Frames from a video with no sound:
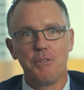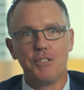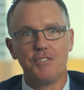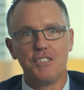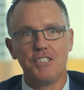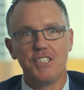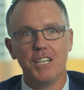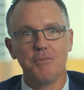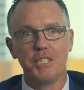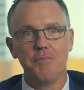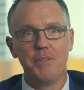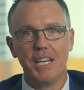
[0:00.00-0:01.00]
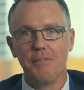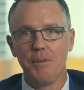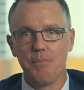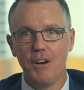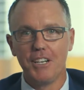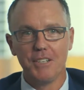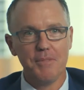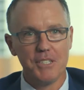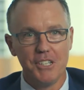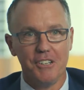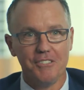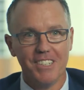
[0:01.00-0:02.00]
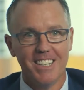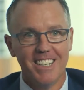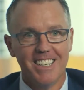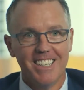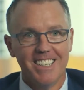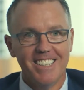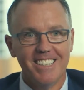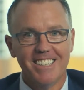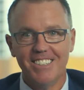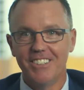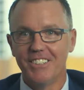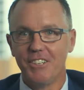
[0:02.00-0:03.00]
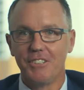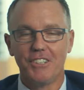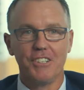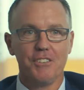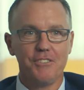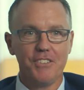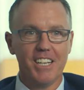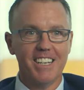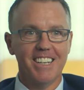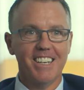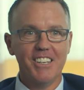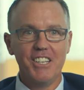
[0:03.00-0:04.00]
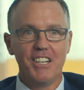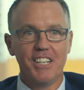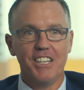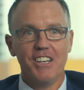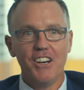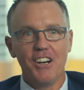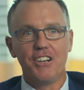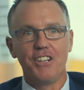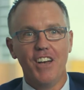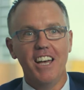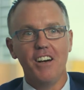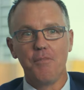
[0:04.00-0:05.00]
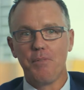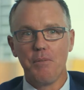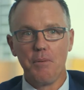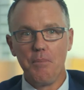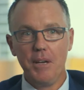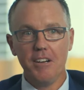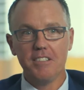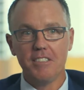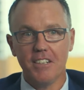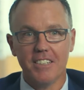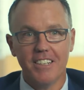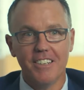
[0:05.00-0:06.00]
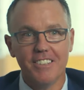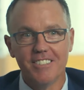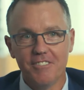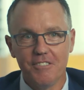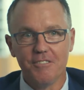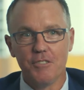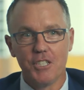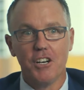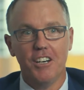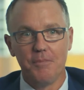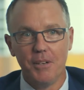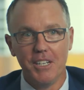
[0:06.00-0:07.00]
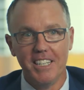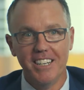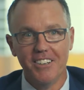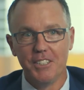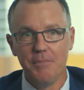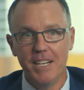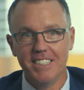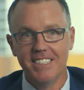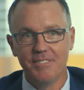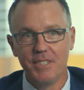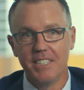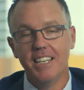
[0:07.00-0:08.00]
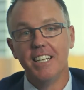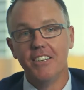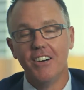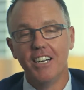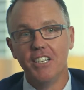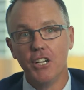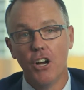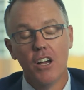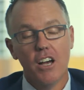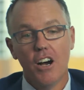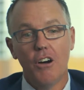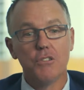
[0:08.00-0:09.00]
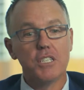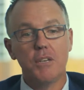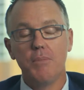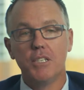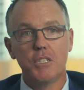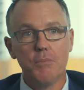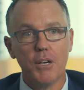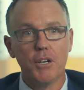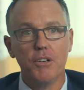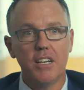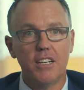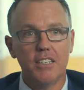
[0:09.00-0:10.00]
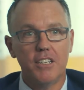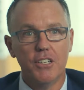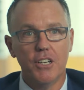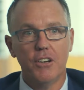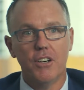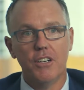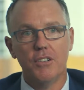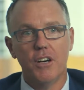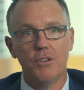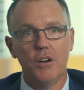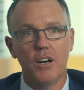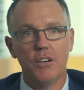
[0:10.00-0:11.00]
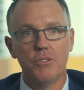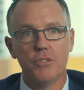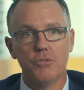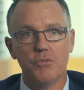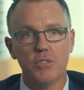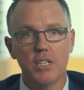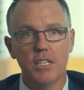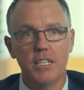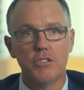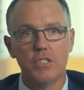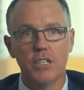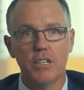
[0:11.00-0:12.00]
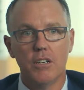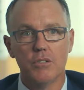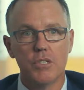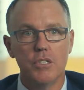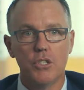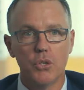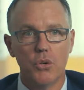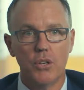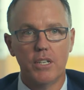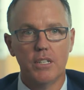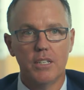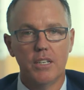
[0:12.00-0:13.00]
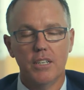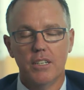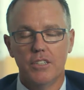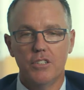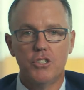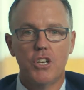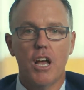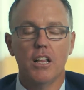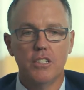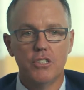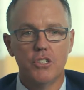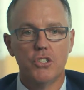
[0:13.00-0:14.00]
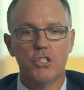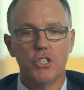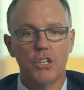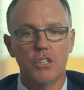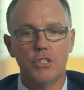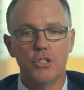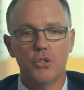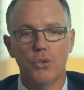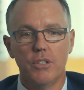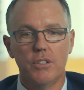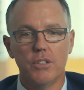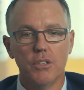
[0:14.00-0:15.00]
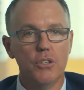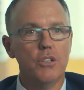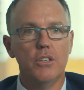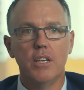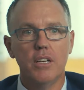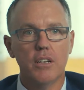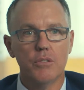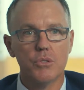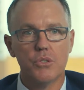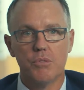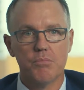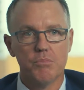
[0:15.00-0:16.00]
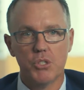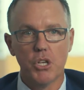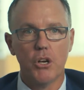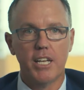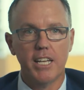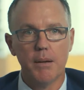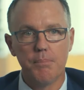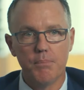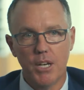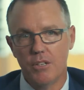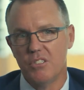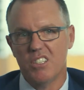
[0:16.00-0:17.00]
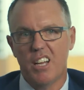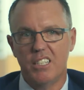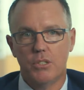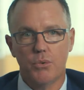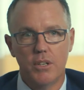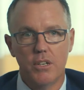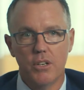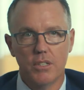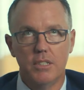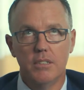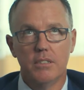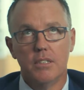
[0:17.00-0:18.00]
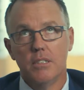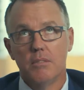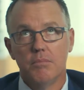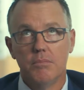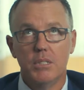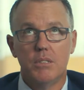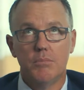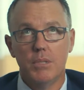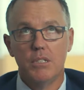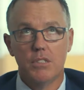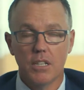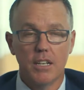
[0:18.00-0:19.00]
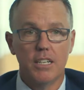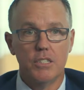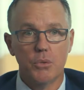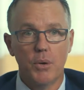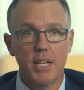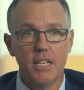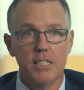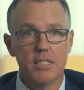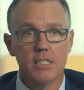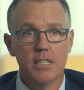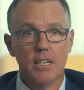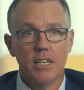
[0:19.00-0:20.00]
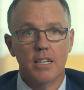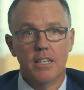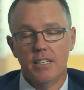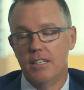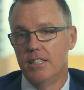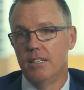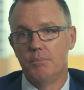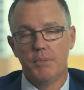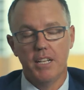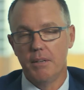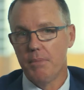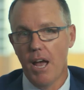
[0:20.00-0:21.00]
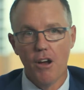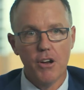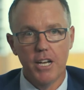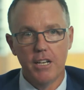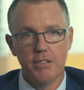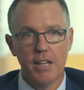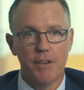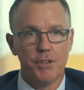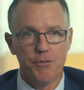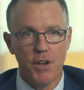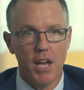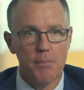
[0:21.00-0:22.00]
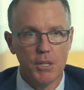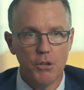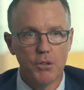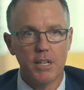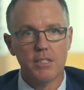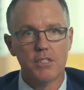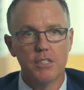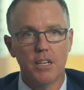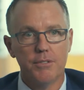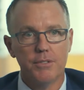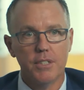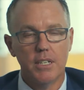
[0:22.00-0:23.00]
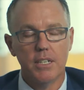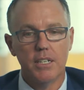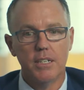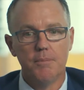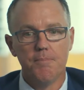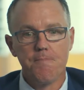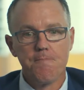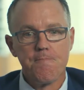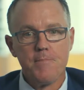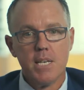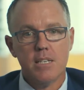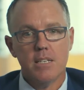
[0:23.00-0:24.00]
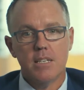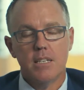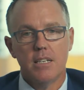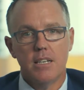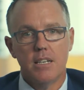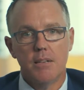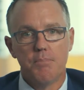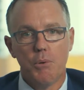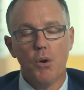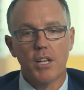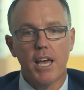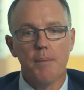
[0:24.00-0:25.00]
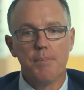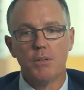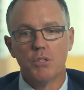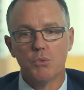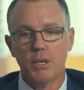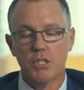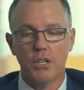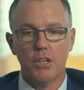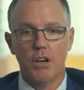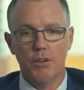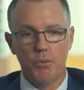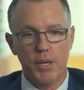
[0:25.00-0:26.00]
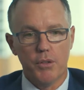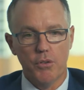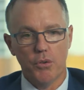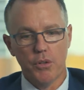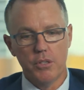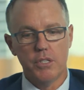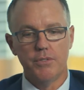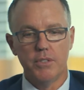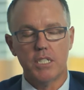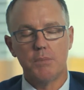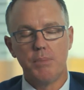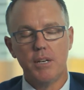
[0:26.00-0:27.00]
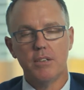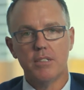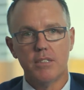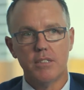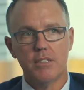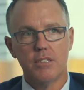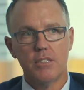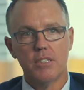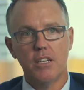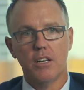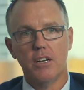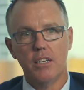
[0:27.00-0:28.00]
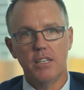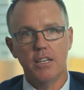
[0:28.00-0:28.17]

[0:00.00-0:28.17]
would have just jumped ship and become a broker myself. God, I could have. I'd probably be, I don't know, retired by now, I'd imagine. But anyway, I was committed to my career. I was really interested. I was enjoying the challenge. I enjoyed learning. I was soaking up. It was mid to late 20s. Getting married, having family, all that stuff. But what happens once I went through all those different experiences is then I